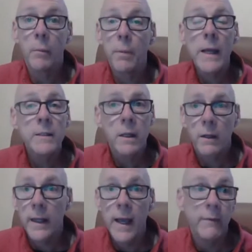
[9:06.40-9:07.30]
they'll
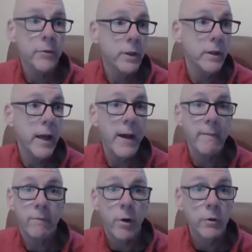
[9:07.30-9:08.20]
basically have
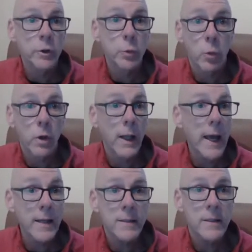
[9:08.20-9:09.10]
to have virtual
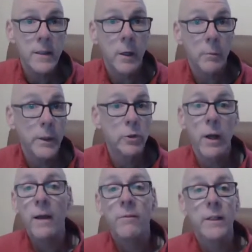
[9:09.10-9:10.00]
classes. They'll be
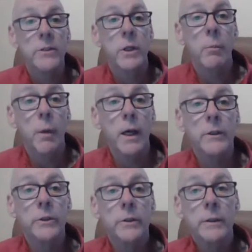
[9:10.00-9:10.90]
traveling so
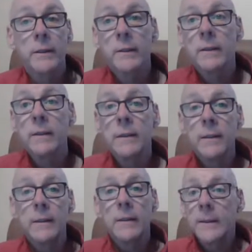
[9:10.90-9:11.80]
much.
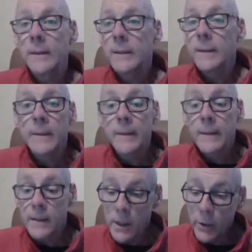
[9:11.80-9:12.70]

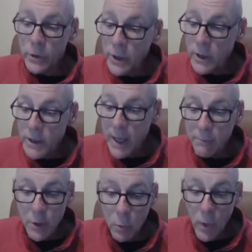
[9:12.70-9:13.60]
And so she
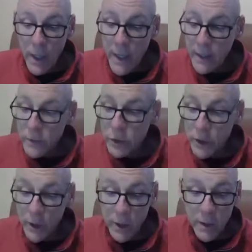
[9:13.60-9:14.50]
steps away.
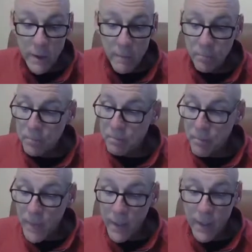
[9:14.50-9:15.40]
She
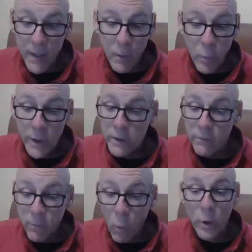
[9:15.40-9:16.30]
uh, went to
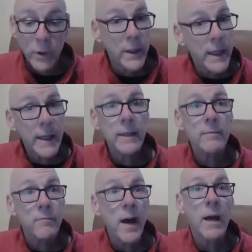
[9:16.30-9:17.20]

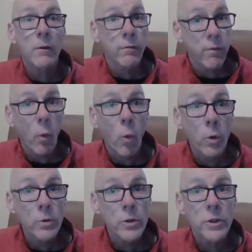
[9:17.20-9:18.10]
14 Final
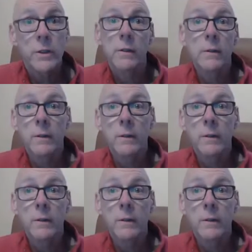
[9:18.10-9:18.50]
Fours.